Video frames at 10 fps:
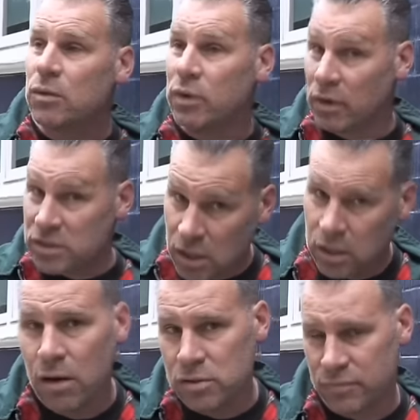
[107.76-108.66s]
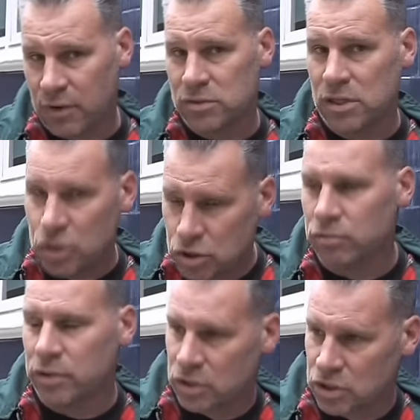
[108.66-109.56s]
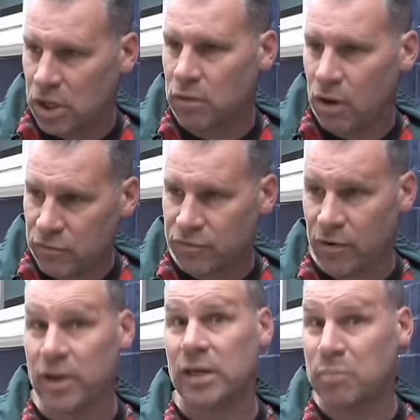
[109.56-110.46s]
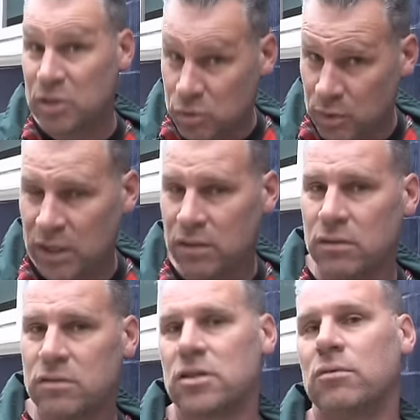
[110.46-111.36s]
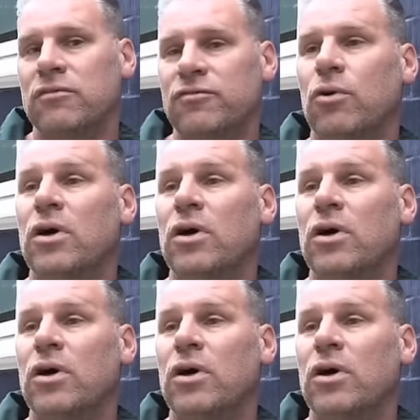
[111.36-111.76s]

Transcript: we're going to close the voting during the show on Friday between 2 and 4,